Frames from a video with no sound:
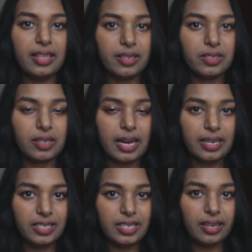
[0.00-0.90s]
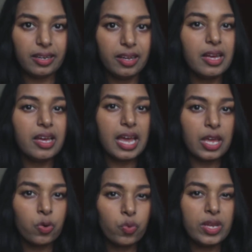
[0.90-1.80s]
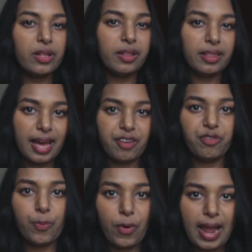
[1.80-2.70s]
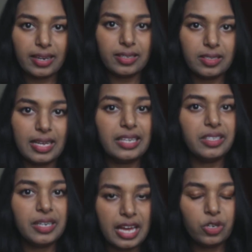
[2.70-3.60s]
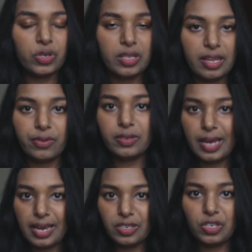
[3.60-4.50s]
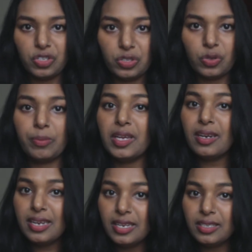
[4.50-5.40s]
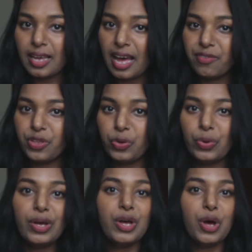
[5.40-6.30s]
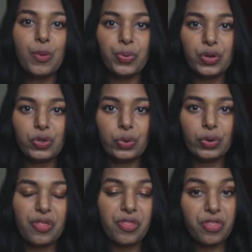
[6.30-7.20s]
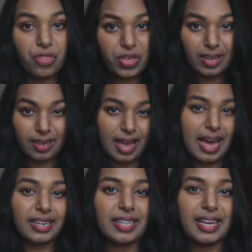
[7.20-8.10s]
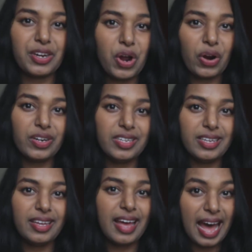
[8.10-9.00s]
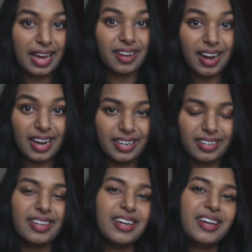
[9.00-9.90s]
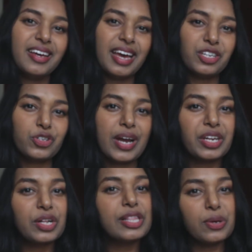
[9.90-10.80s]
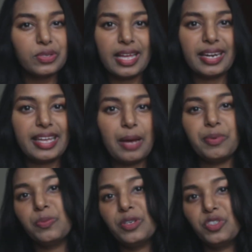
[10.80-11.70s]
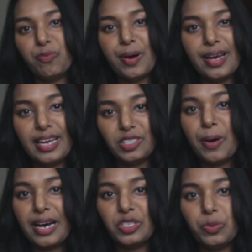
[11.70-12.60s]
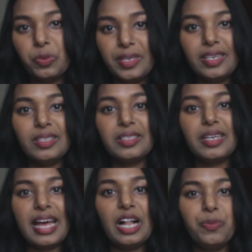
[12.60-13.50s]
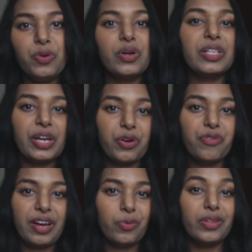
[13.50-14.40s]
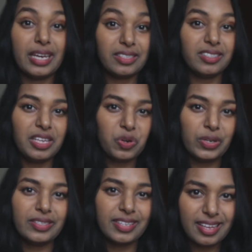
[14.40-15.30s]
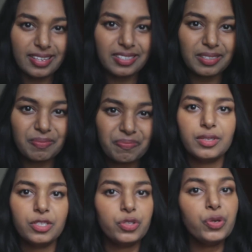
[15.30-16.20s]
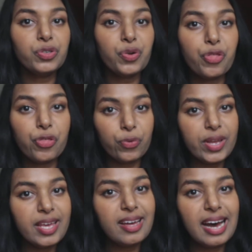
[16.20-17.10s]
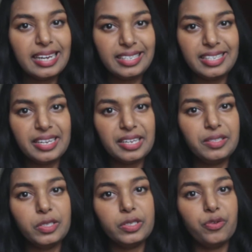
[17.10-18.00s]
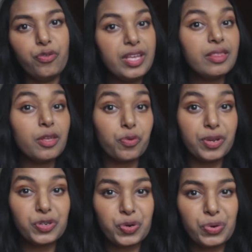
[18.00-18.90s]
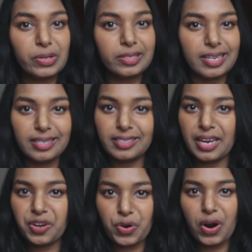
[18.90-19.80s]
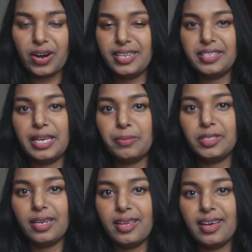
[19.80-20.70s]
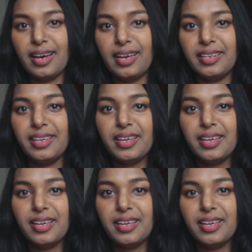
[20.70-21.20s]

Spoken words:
this idea in real life practice as an entry-level dietitian? So I'm going to need to have you put your think and act like an RD hat on and try and close that gap as much as possible, because it's going to help you clarify what that sequence is. So those are 3 ideas to defeat the 3 trolls inside your RD exam study guide